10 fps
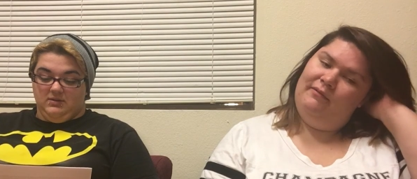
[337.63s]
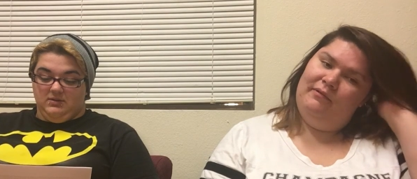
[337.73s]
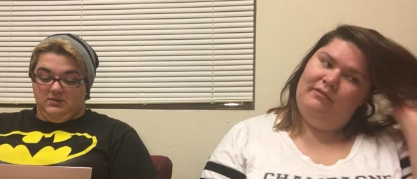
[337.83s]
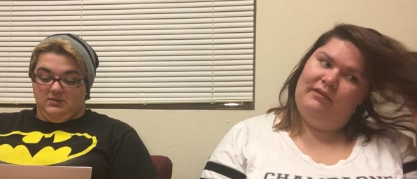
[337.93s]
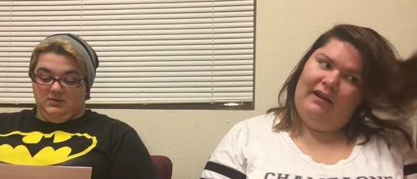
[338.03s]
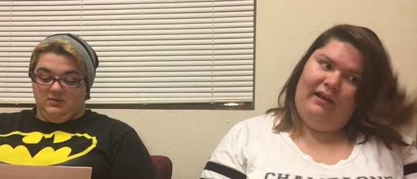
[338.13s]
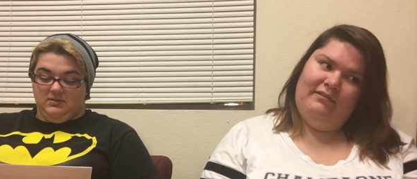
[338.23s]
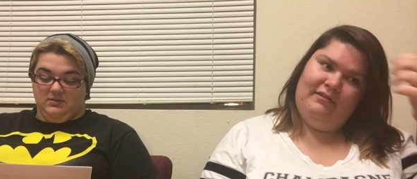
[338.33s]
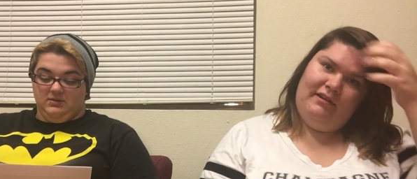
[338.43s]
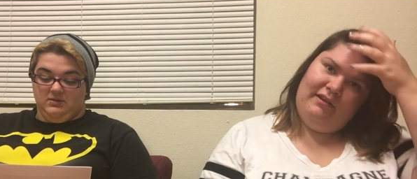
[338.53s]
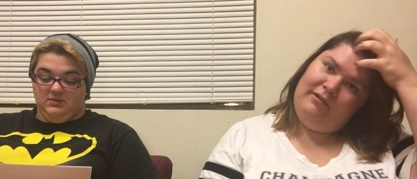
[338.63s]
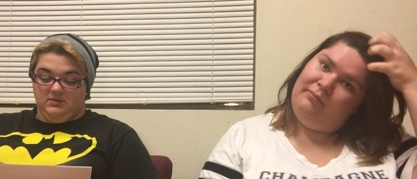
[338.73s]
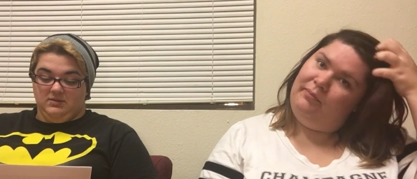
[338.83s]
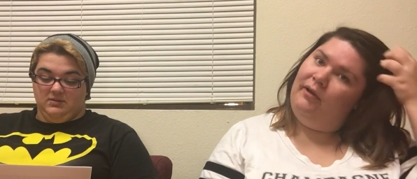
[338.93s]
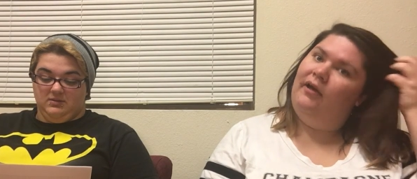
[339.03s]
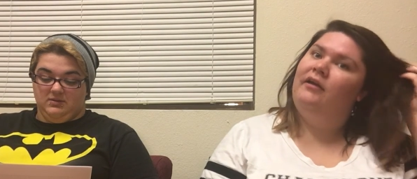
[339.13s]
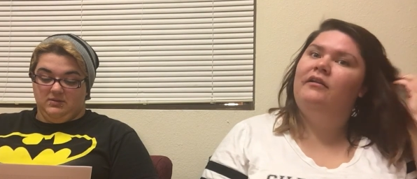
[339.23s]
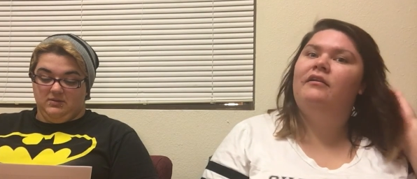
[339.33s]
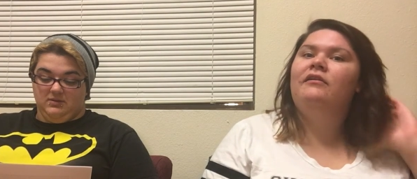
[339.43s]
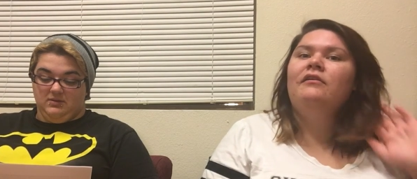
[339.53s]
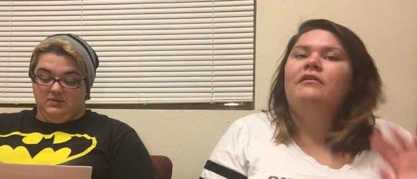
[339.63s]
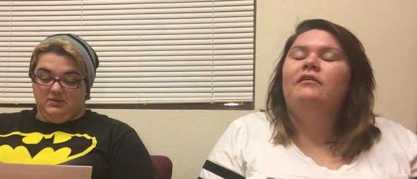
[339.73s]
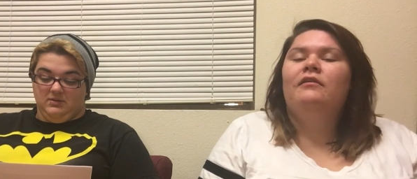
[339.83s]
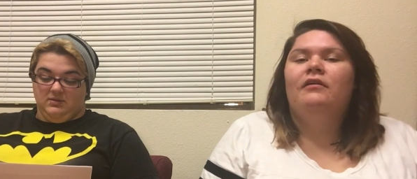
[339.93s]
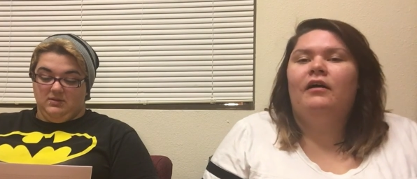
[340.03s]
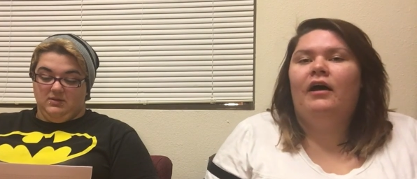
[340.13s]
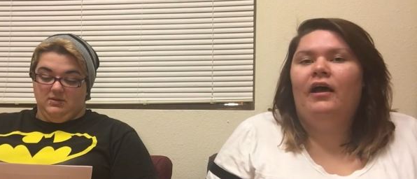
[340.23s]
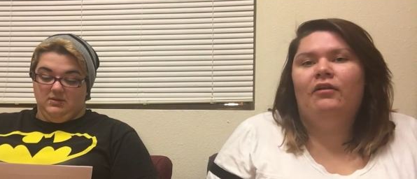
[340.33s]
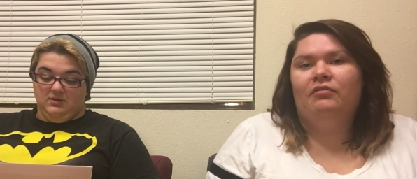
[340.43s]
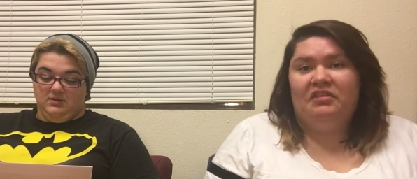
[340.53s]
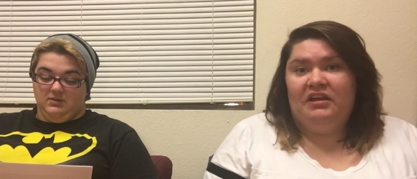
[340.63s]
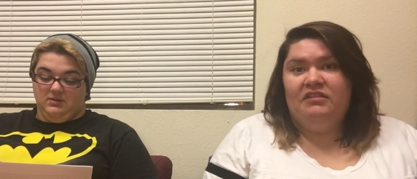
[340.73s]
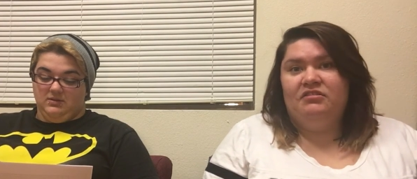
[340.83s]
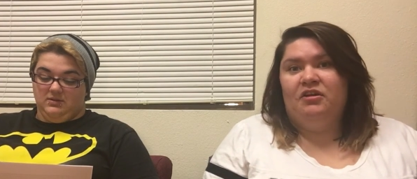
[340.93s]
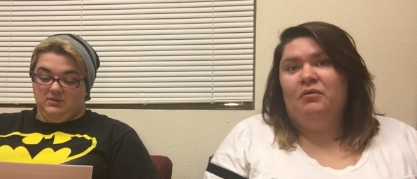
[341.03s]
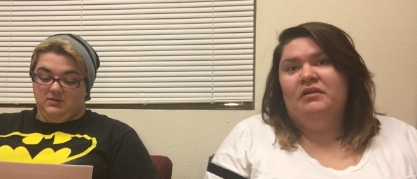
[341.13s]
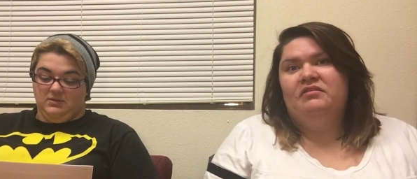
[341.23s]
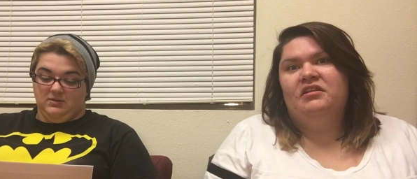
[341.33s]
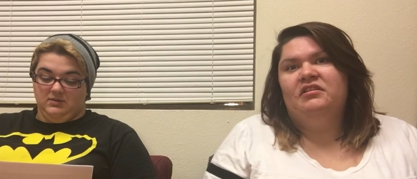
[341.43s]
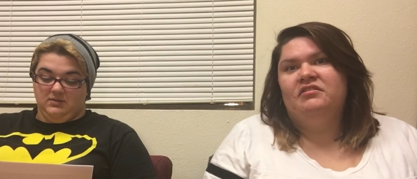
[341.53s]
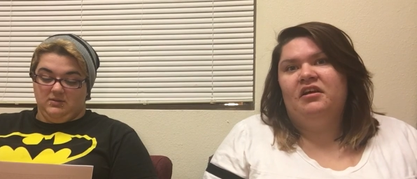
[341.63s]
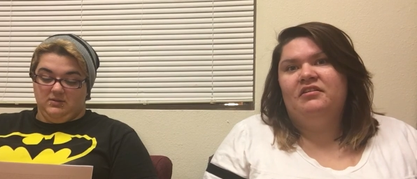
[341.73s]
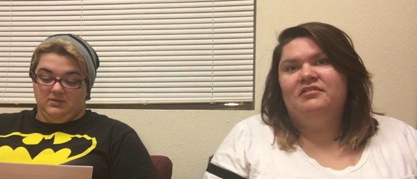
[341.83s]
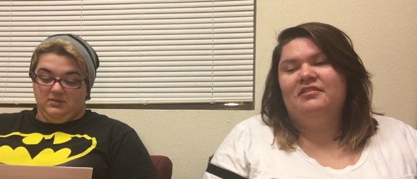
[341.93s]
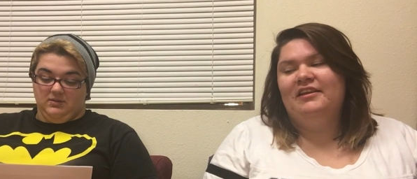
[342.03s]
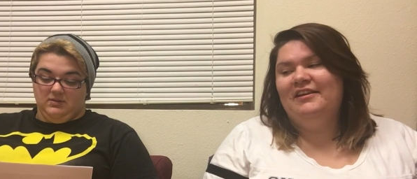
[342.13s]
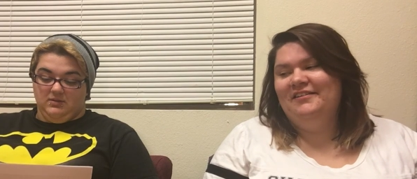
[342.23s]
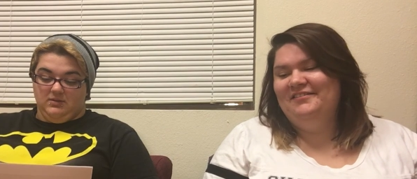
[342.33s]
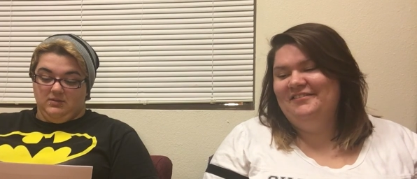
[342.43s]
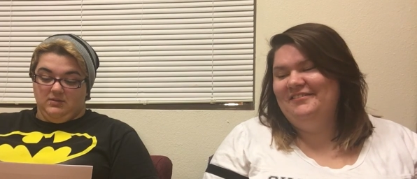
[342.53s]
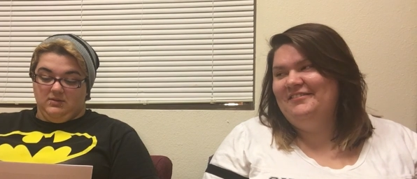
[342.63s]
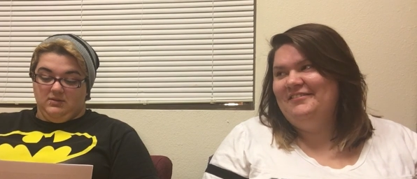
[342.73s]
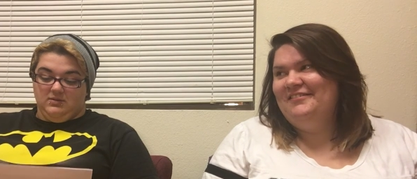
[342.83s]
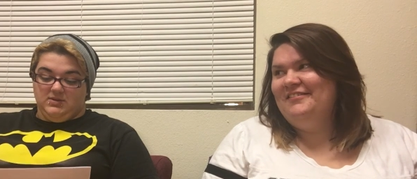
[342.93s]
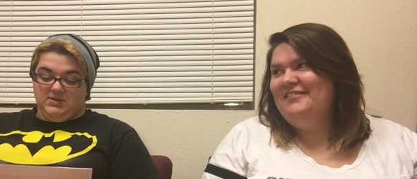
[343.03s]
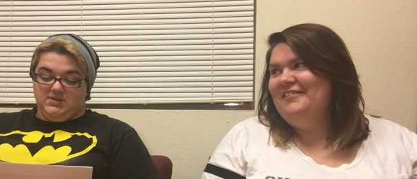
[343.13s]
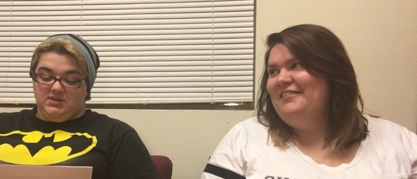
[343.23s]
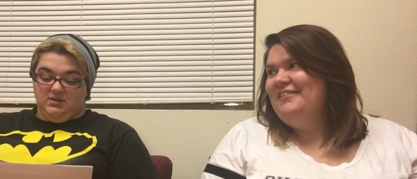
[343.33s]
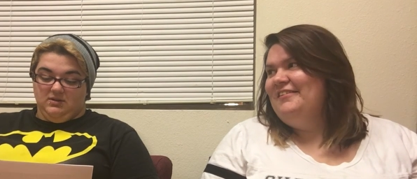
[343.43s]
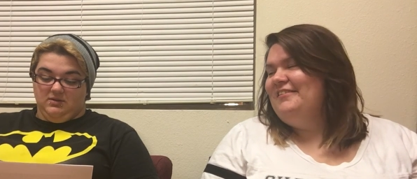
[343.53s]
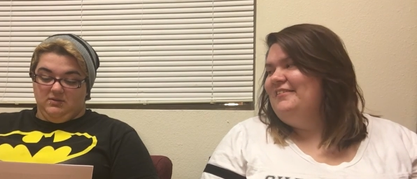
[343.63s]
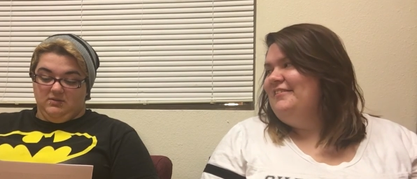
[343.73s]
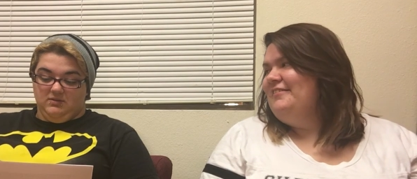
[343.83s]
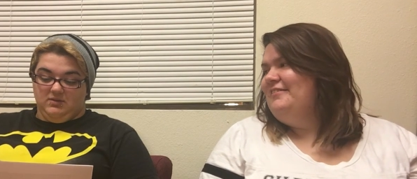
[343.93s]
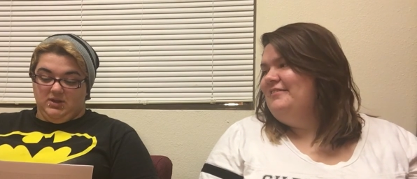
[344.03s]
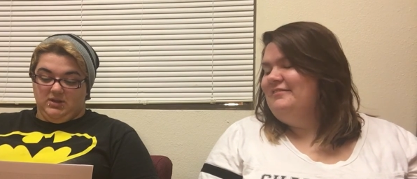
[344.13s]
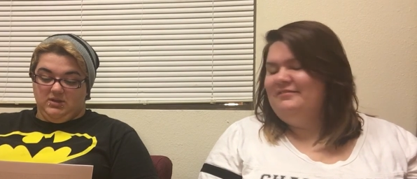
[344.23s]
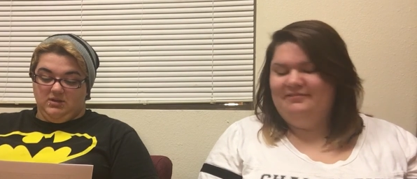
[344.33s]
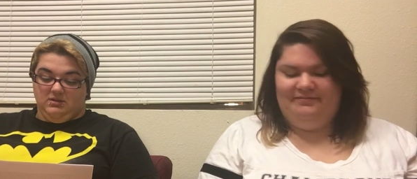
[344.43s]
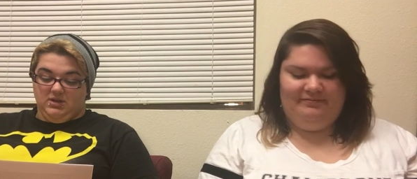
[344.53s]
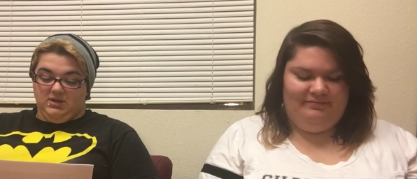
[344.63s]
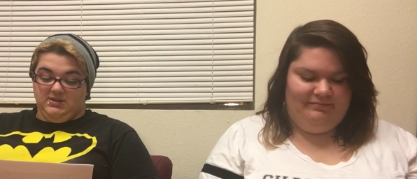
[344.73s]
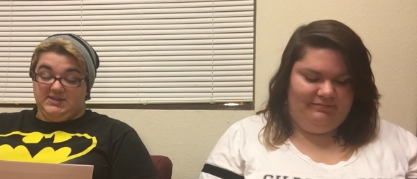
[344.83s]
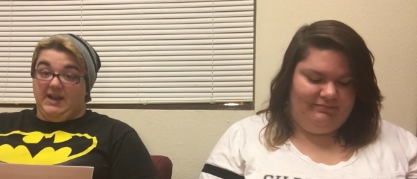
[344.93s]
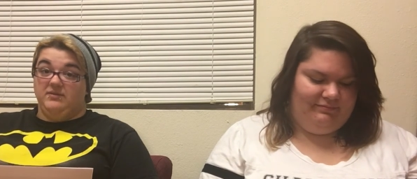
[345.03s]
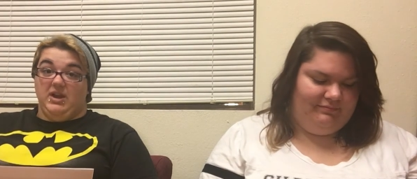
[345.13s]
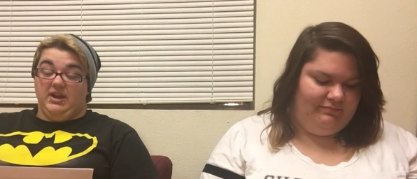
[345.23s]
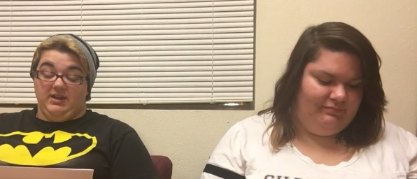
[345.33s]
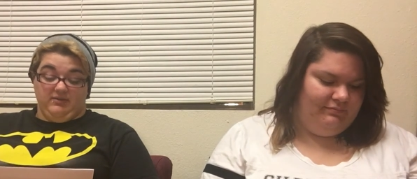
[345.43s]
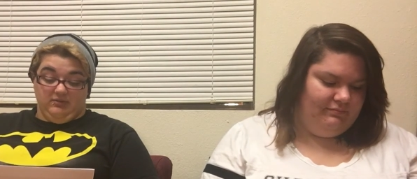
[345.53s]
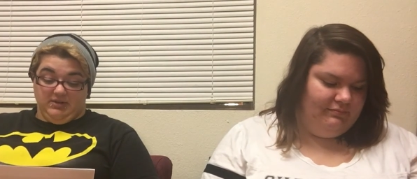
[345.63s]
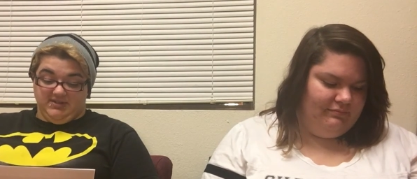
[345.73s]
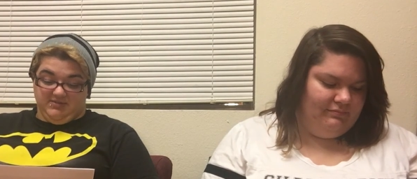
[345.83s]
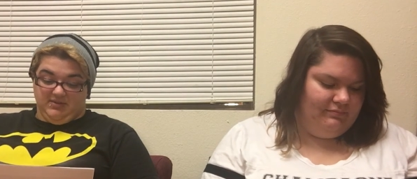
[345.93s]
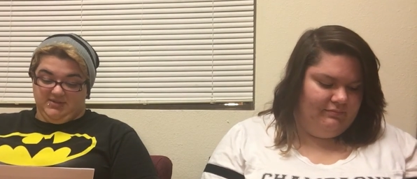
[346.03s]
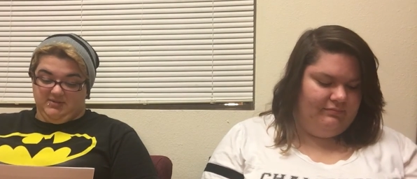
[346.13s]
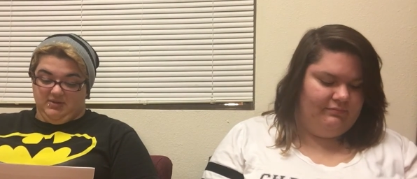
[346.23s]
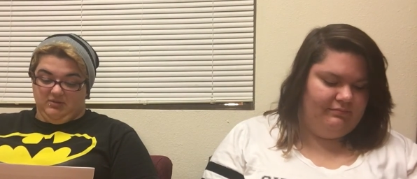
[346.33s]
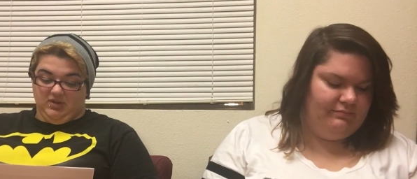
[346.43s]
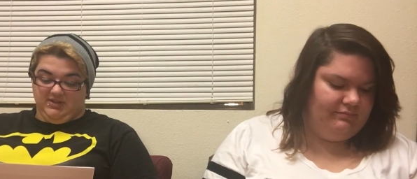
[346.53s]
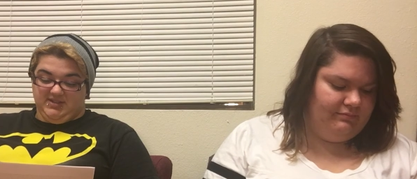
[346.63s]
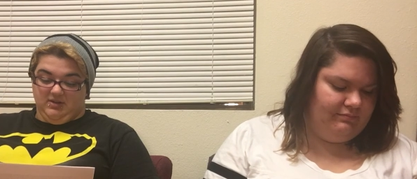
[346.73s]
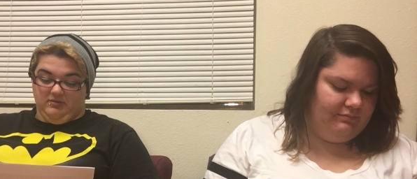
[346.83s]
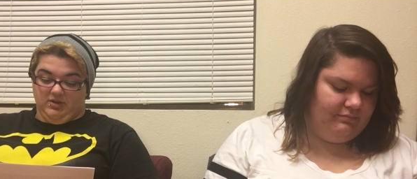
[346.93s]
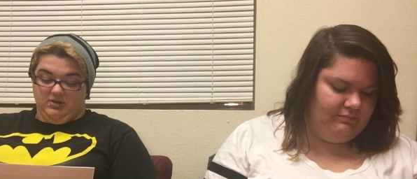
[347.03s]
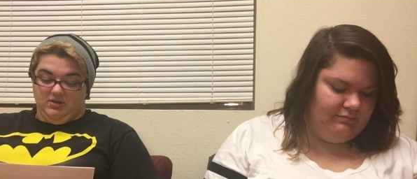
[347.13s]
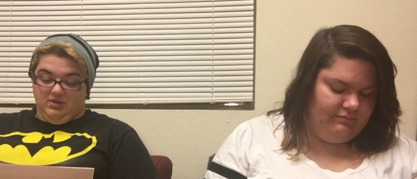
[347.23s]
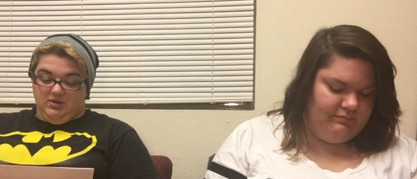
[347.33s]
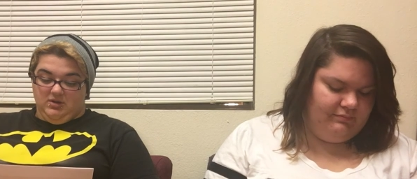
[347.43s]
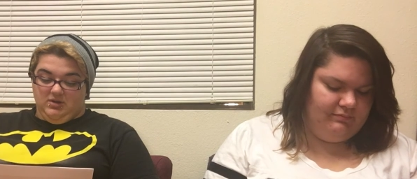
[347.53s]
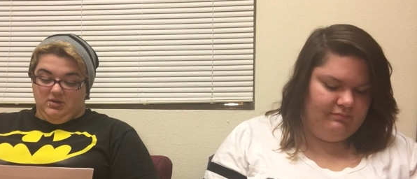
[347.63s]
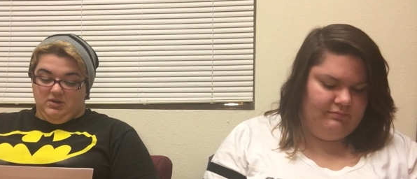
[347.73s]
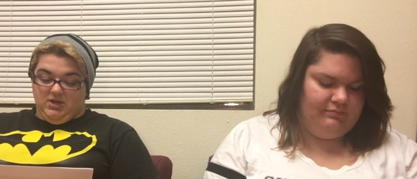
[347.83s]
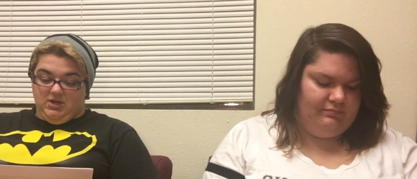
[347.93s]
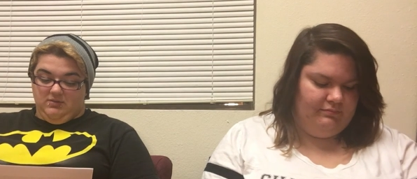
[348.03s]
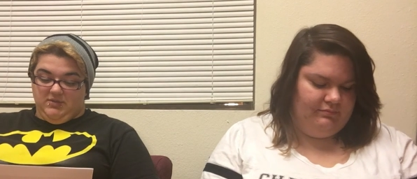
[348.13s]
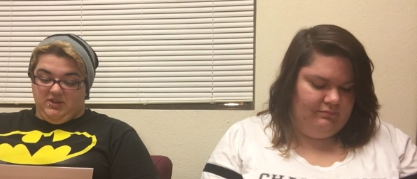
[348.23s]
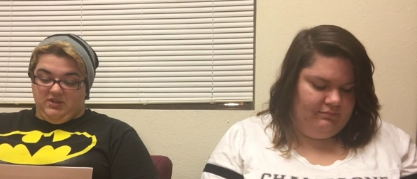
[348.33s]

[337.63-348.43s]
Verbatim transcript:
Speaker 1: it was an accident, but I don't think it's a coincidence, honestly.
Speaker 2: So, the theory is, I'm, and I haven't read this one, so I'm glancing over it. Um, the